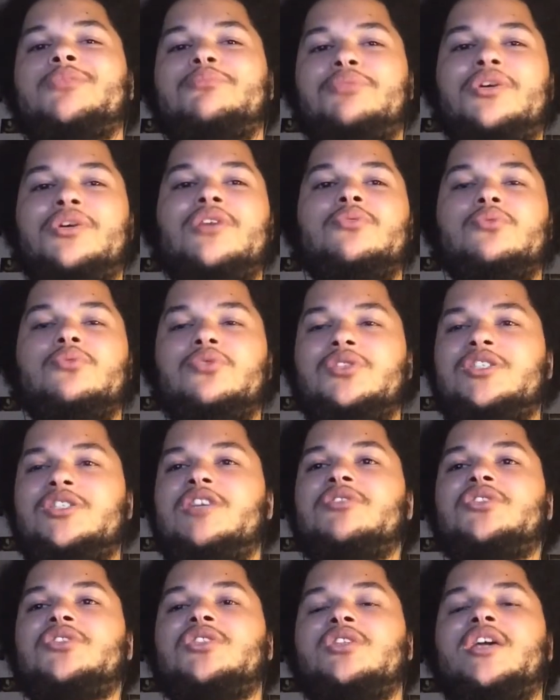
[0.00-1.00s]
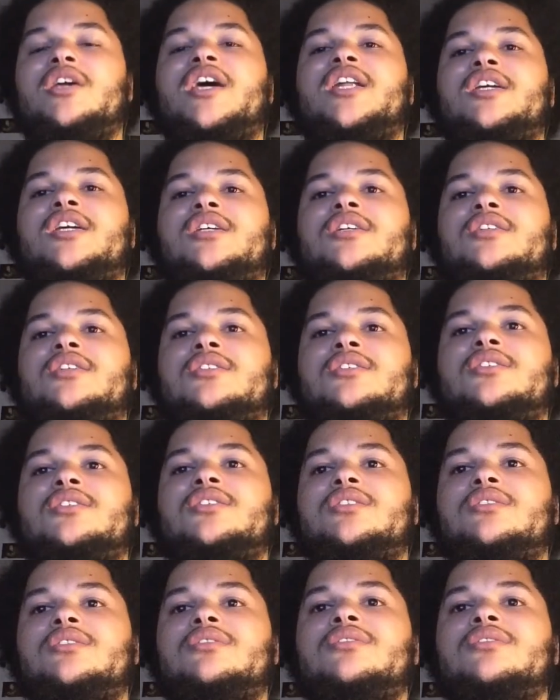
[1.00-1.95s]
But Rusev Shenanigans